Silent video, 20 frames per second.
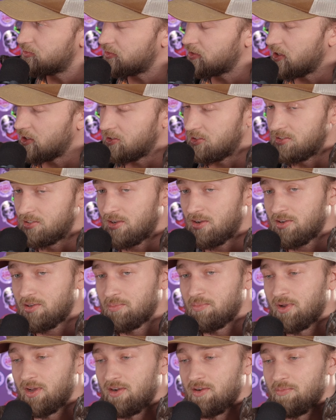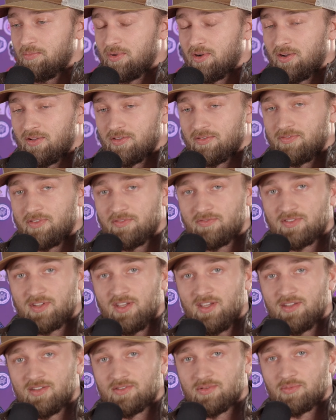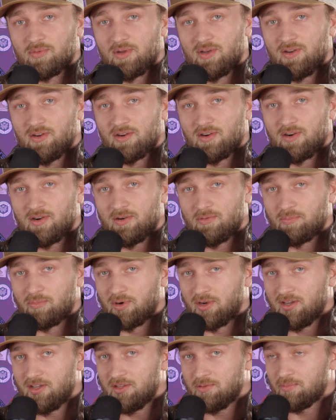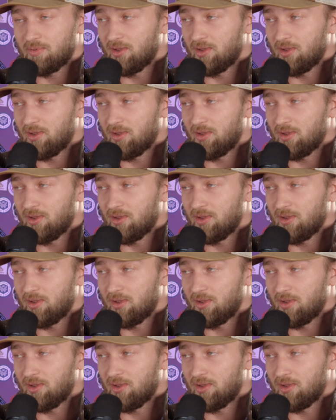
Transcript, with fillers: forgot to talk about it. But on the fifteenth, we are bringing